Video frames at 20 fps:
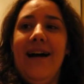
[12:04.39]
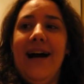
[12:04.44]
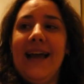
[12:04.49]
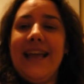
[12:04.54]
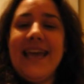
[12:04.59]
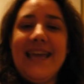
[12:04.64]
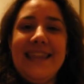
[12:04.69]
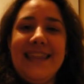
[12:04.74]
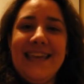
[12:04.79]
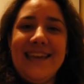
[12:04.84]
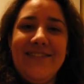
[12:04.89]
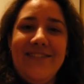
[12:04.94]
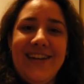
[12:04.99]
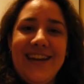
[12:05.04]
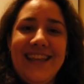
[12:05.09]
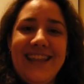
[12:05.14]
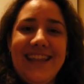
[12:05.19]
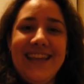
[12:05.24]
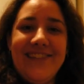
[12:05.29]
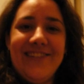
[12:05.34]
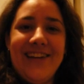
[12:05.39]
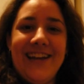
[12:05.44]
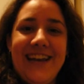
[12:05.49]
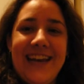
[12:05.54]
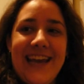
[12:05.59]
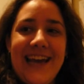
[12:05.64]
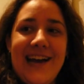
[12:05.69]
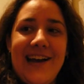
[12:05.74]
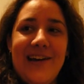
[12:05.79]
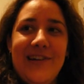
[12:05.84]
I can't think of anything
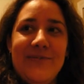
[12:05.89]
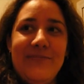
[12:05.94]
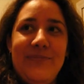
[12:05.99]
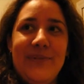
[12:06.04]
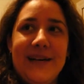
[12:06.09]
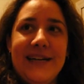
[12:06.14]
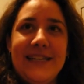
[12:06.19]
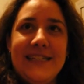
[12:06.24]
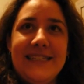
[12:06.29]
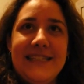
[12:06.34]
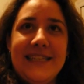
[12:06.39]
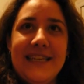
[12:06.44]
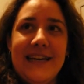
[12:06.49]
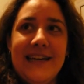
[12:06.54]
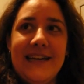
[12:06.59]
right now, but